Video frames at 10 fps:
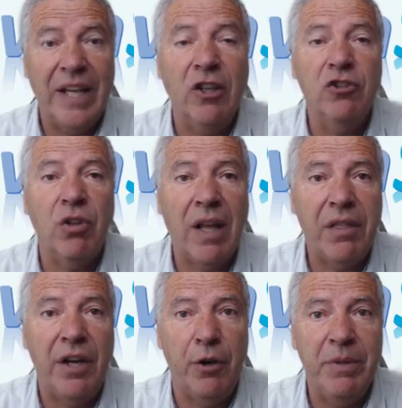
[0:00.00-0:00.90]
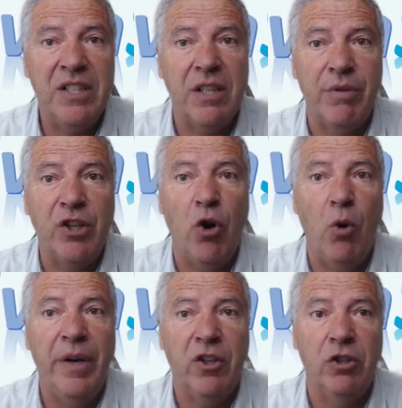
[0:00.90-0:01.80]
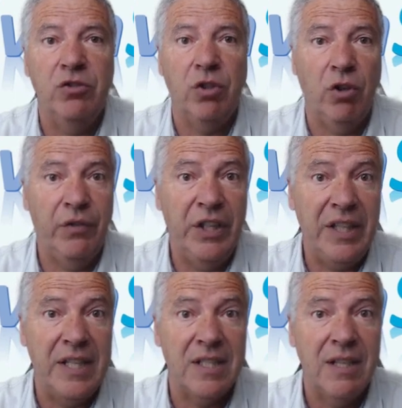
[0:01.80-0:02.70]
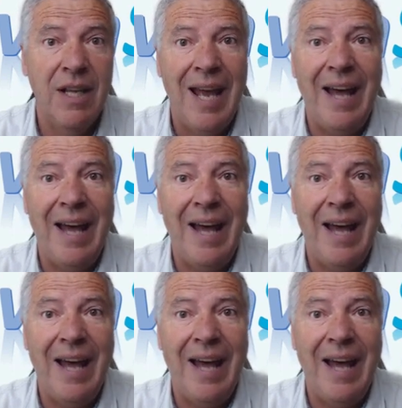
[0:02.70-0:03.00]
the control accelerometer recovers control of the test,